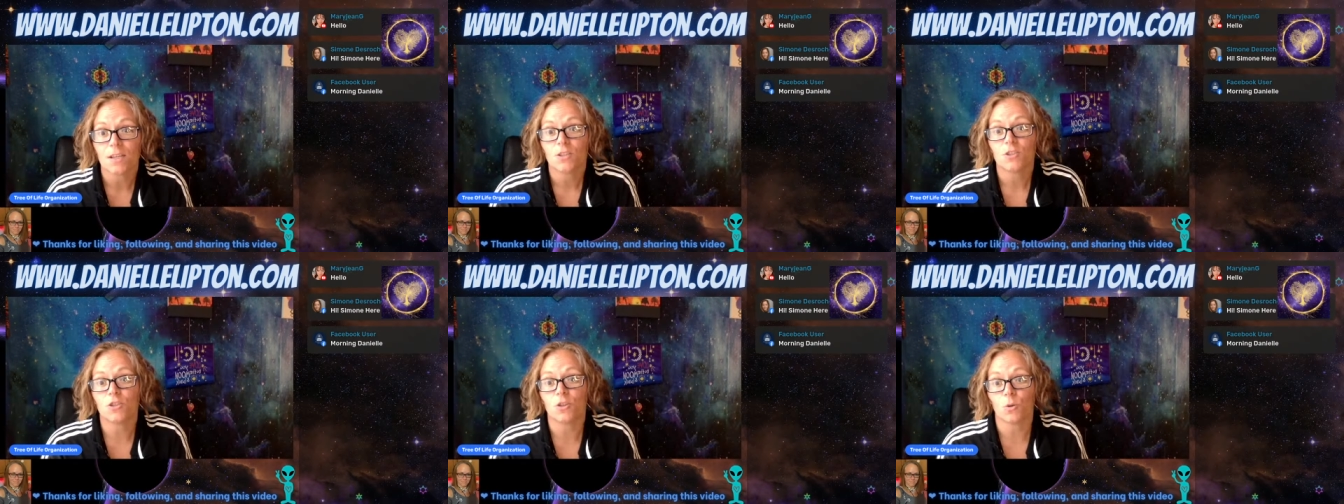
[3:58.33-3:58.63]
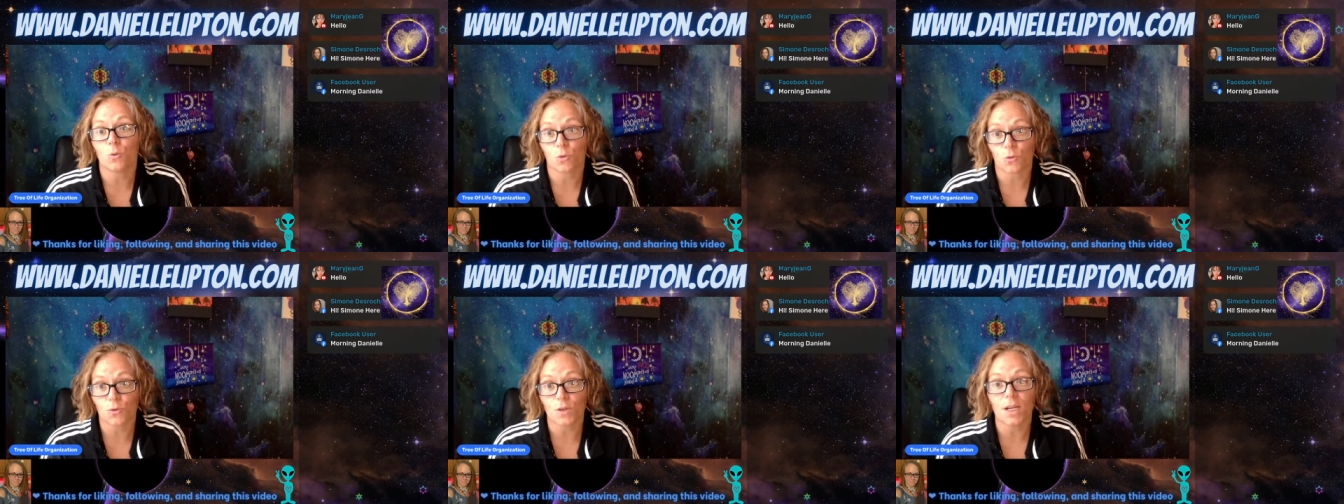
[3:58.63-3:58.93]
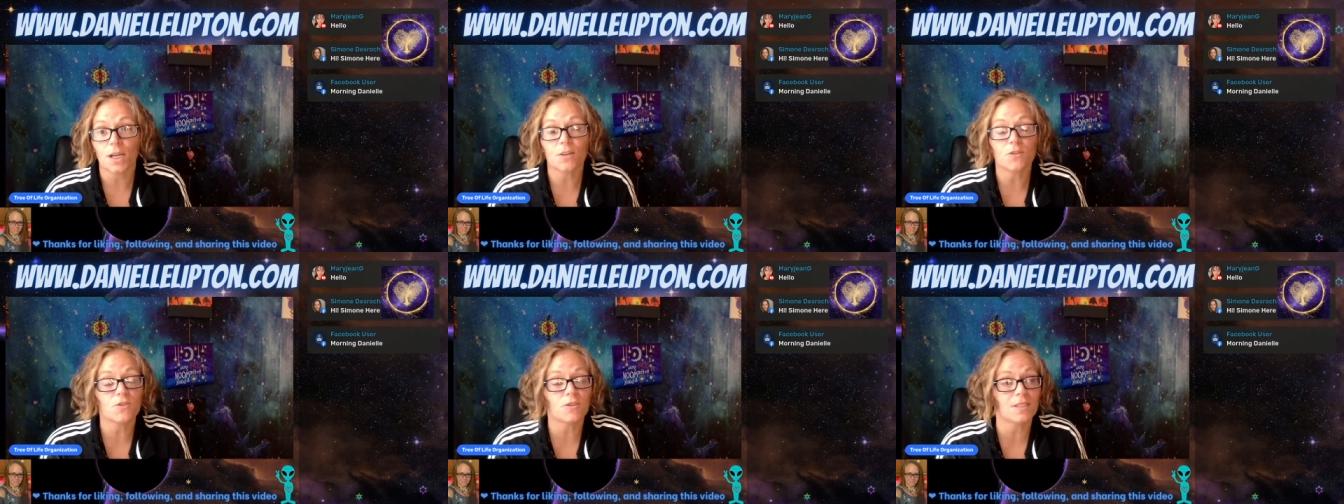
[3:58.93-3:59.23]
So
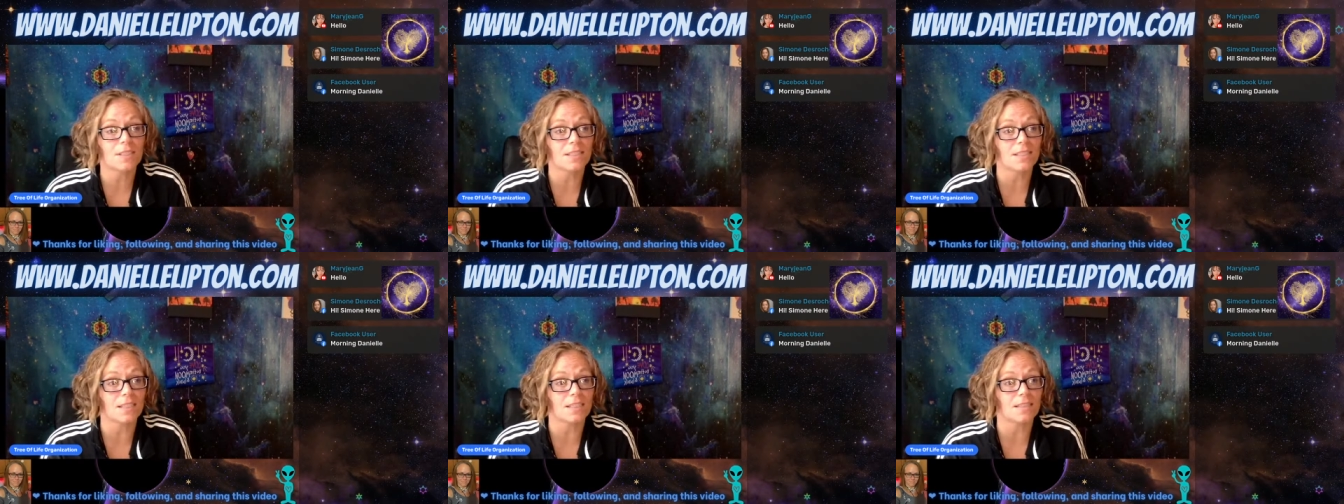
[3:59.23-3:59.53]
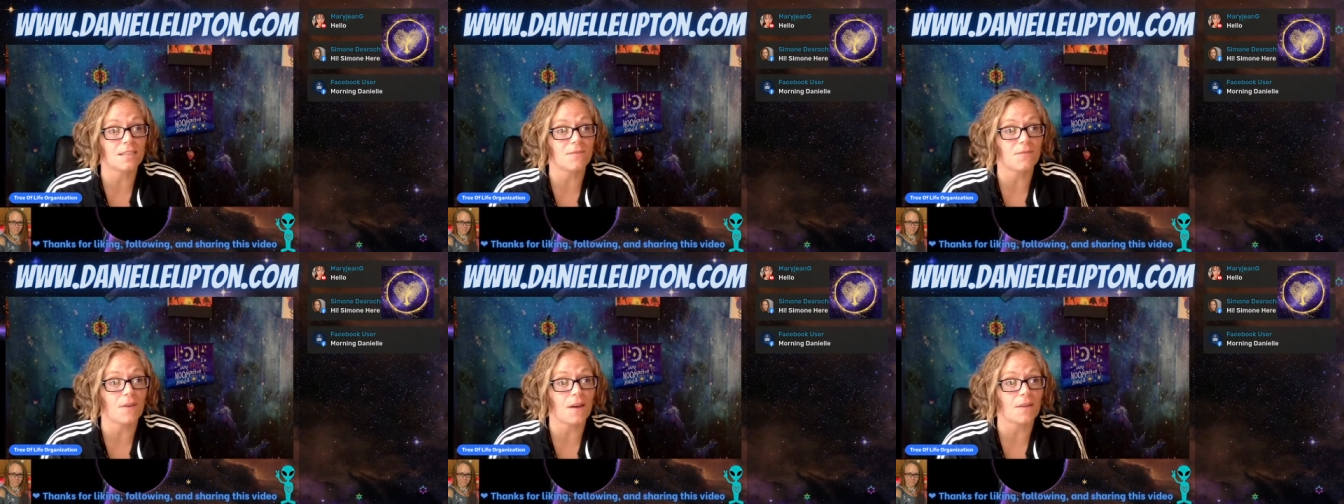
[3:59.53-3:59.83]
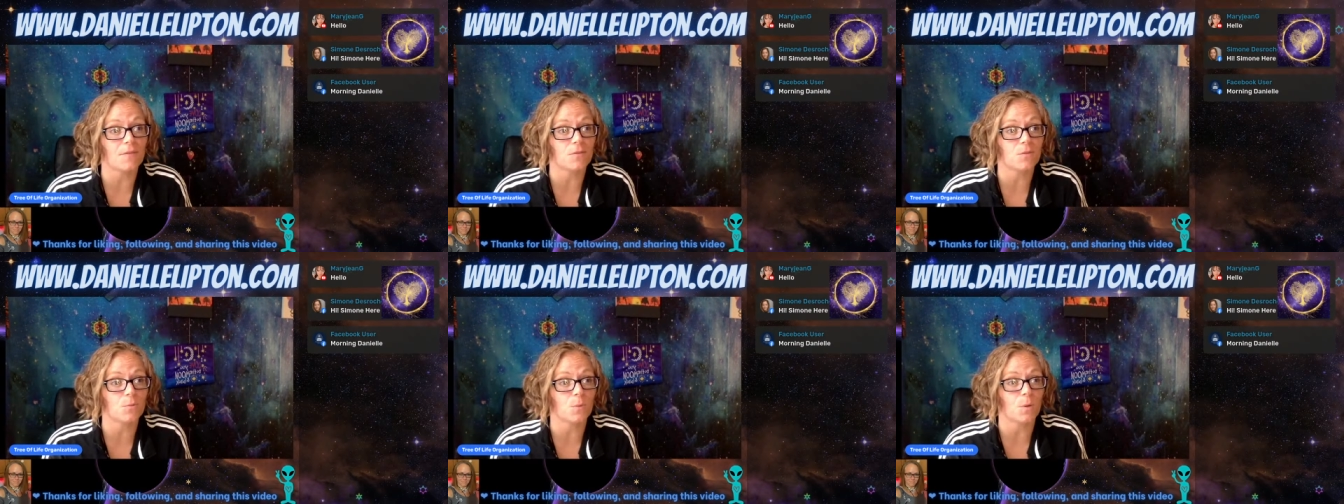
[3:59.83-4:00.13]

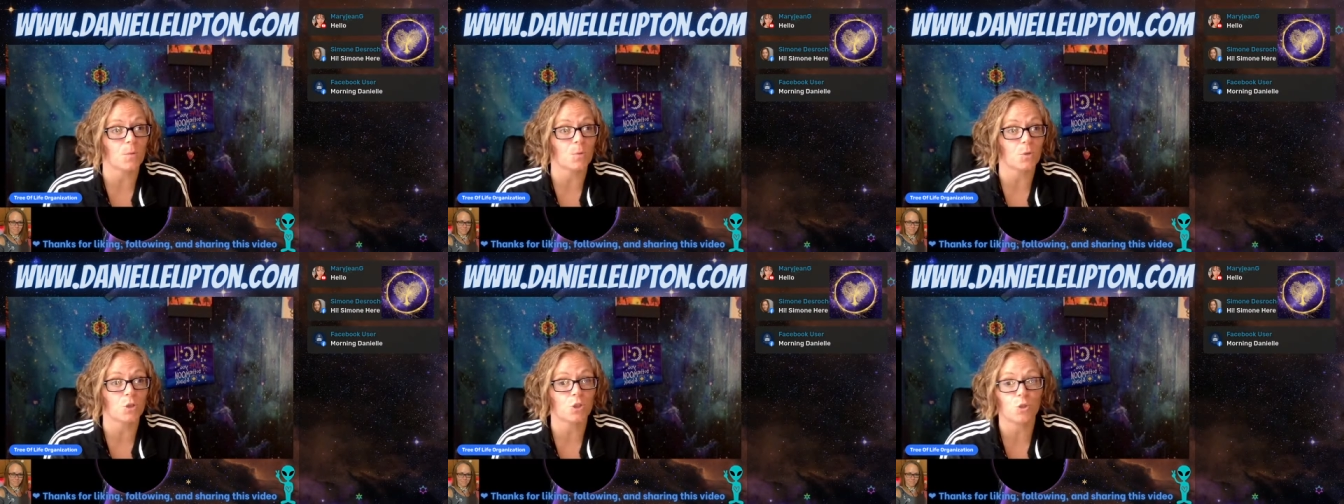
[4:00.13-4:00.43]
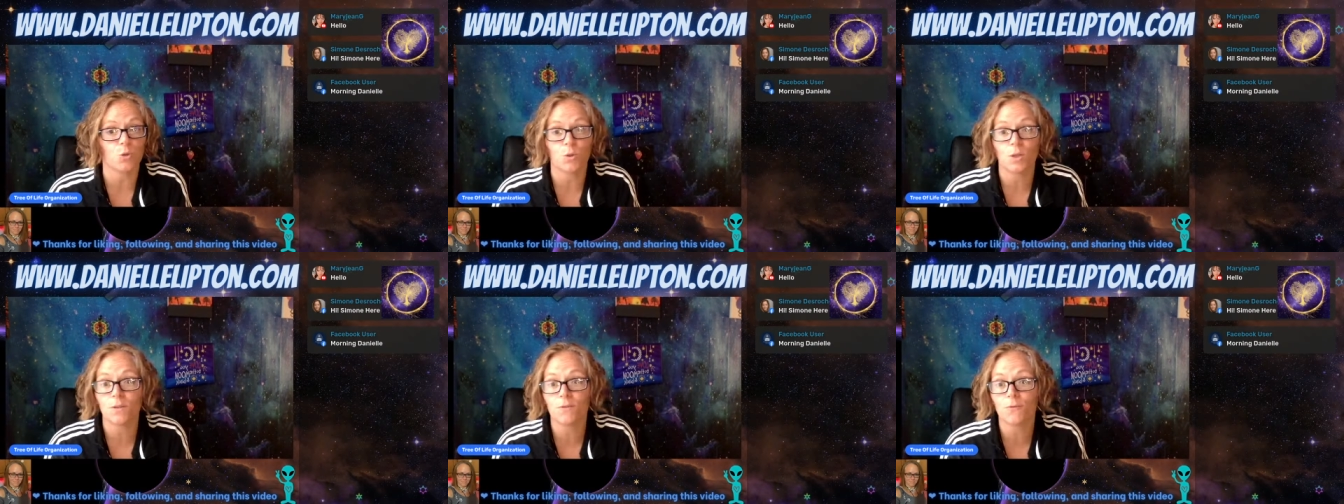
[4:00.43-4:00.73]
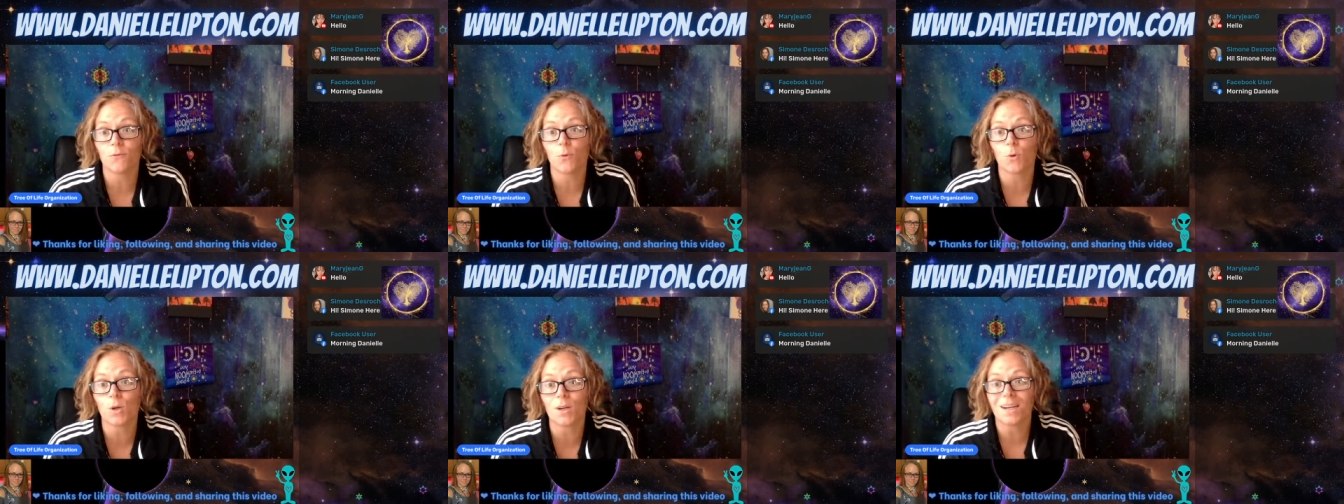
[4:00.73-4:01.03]
365 is what we're shooting
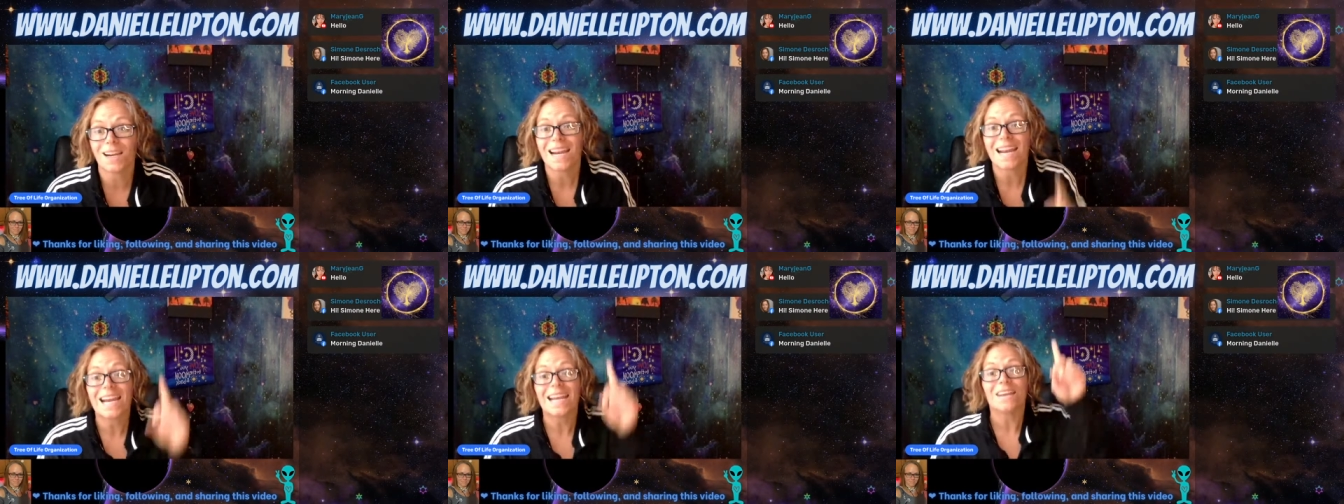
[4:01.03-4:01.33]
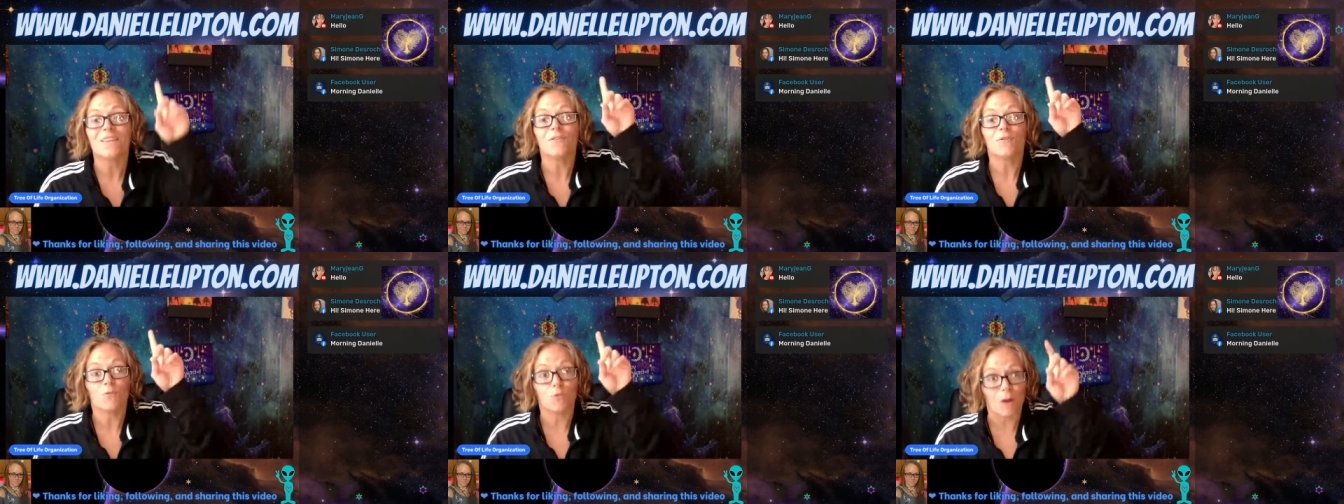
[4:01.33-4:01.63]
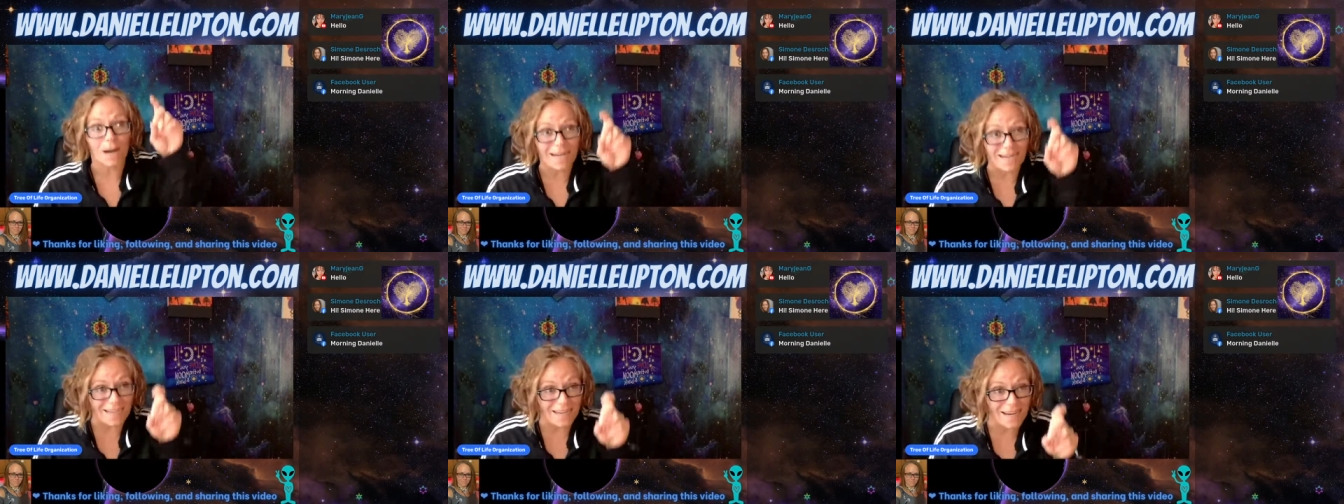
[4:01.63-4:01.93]
for
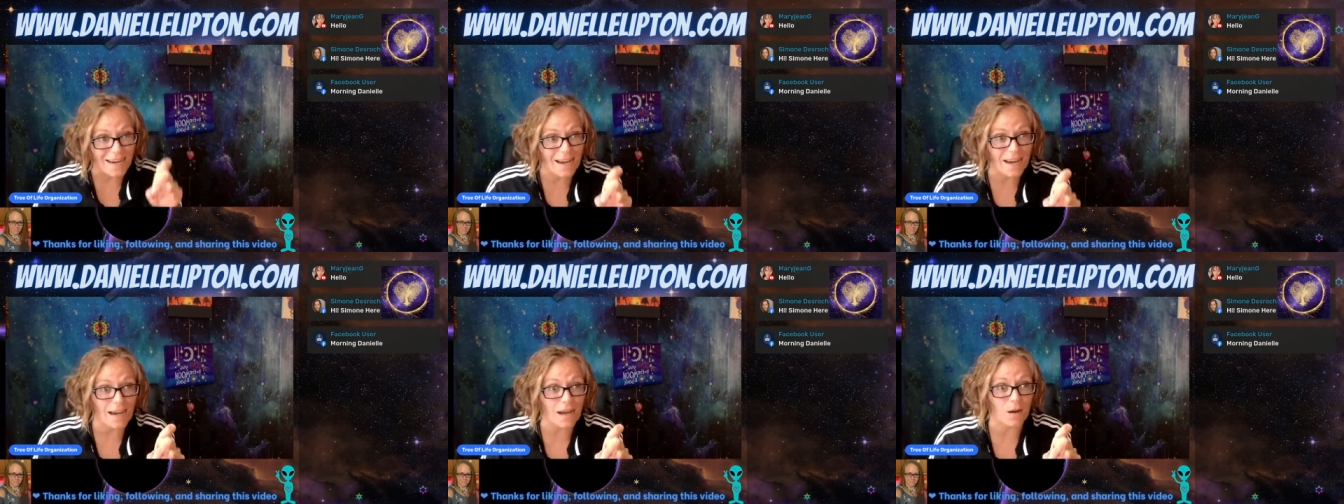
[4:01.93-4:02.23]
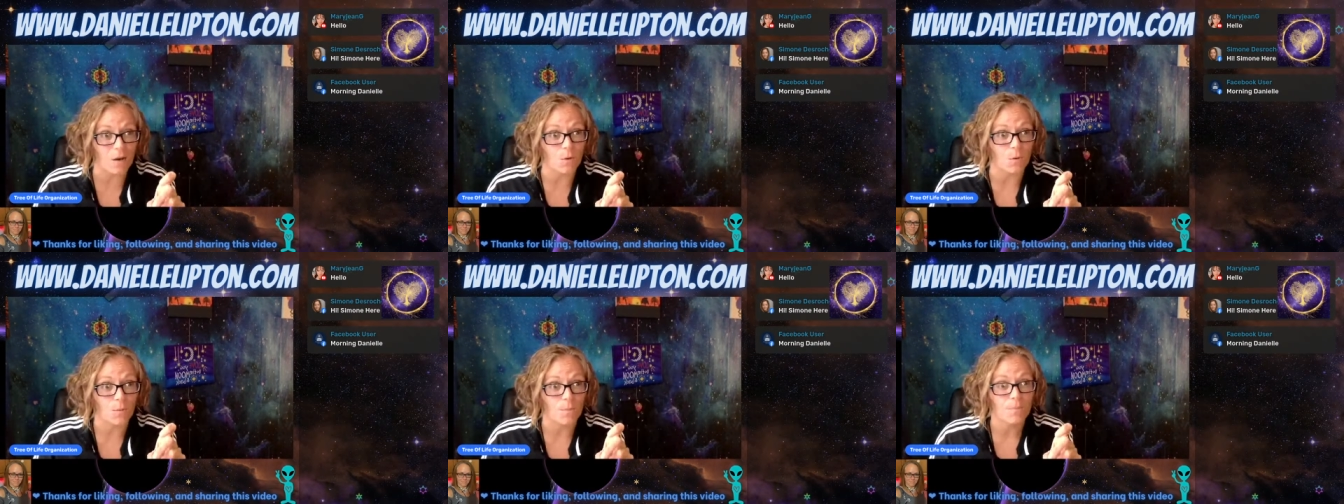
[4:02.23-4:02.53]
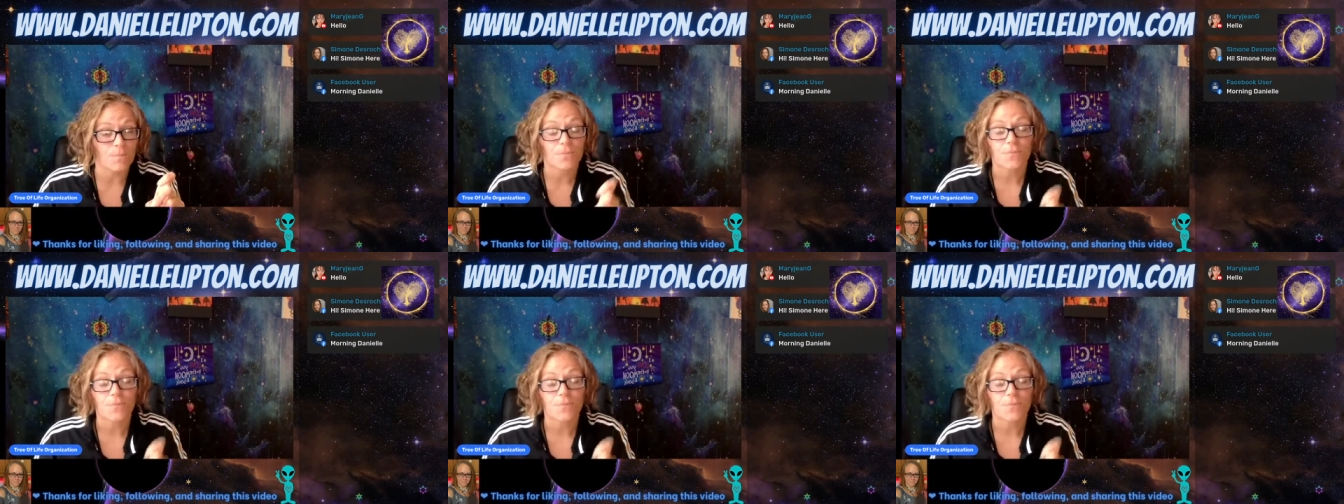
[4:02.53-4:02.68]
right now.